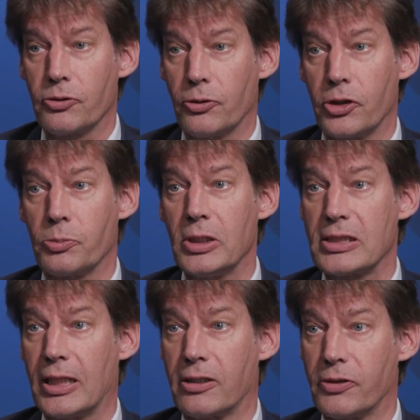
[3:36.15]
So this
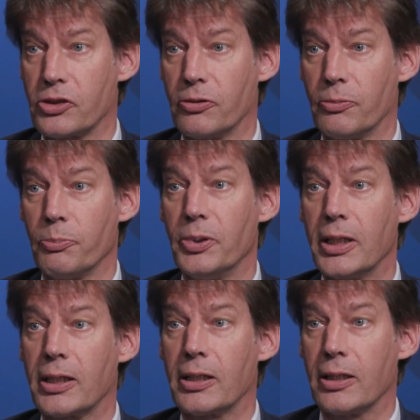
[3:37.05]
means that there is a
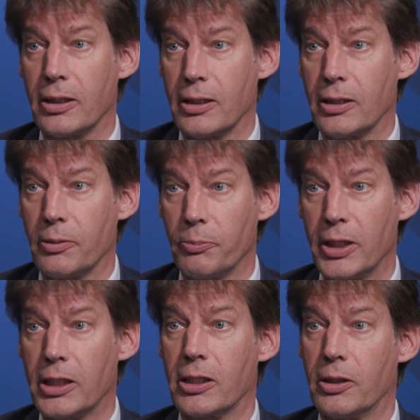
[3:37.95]
big
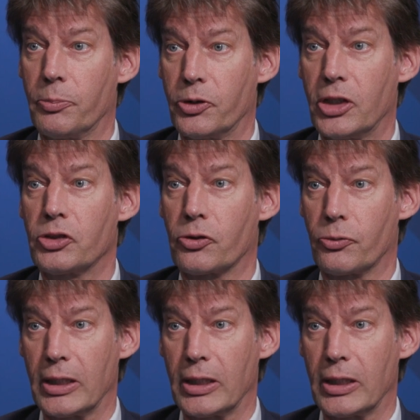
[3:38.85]
potential